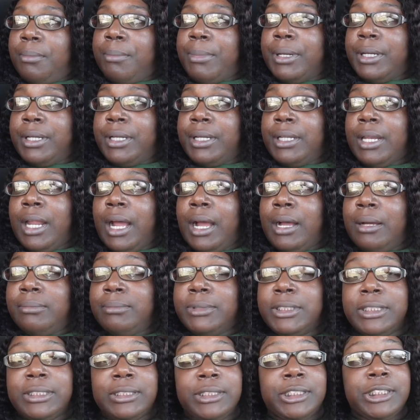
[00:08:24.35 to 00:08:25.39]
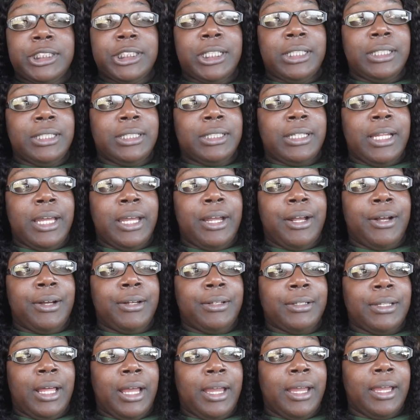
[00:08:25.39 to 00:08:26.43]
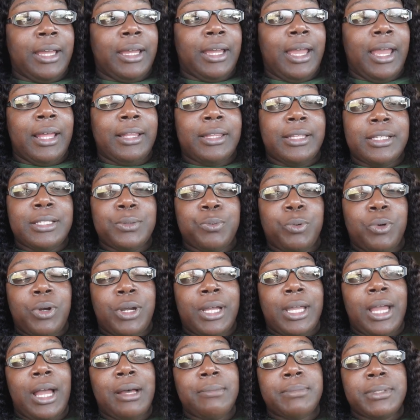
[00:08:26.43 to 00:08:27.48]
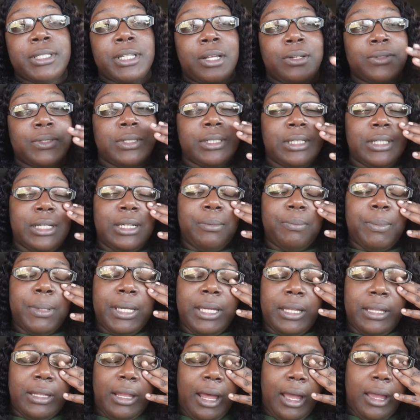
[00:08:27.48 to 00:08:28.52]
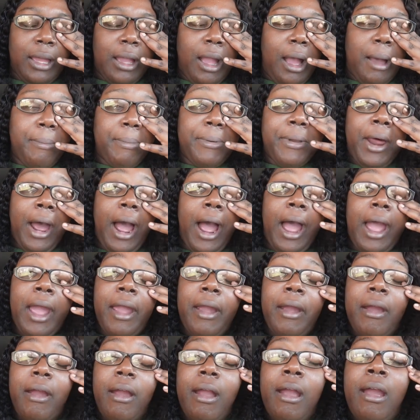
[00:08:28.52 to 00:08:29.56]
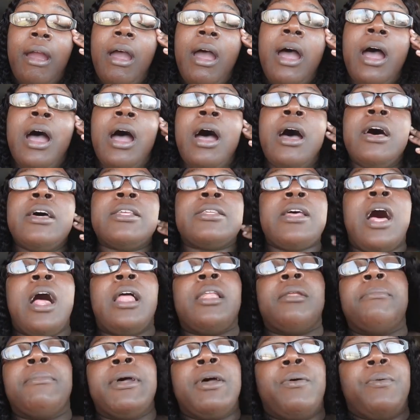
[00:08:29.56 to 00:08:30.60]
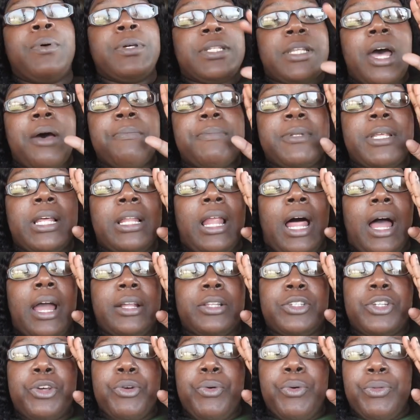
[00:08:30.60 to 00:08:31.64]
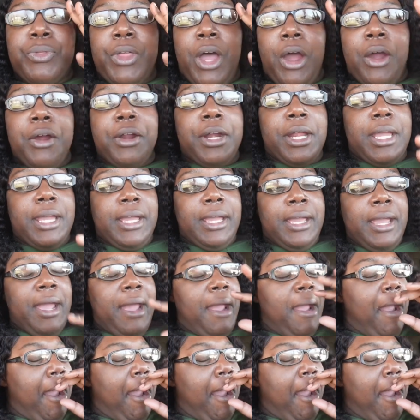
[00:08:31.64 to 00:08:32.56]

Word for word: But I'm just chilling now. Like, at this point, I'm so sleepy. Like, I'm tired. Solomon was up till like 2.30.